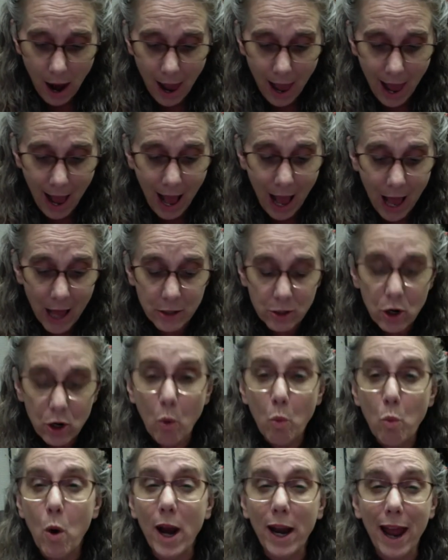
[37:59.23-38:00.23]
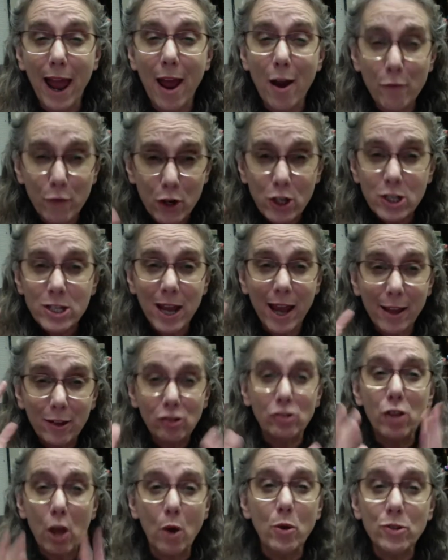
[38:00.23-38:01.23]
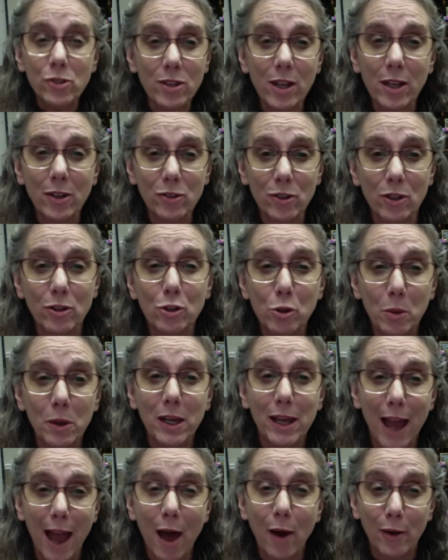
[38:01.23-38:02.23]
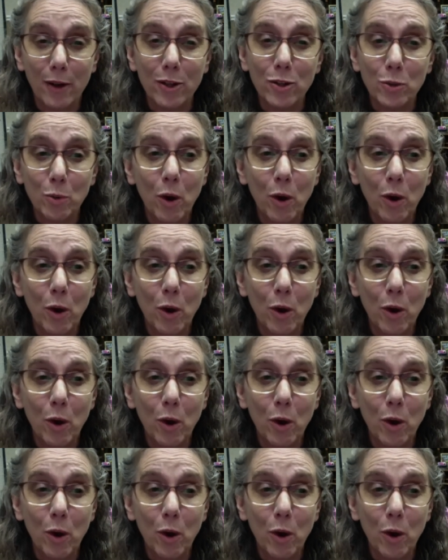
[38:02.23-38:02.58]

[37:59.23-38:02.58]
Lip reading: And whatever takes those things into account is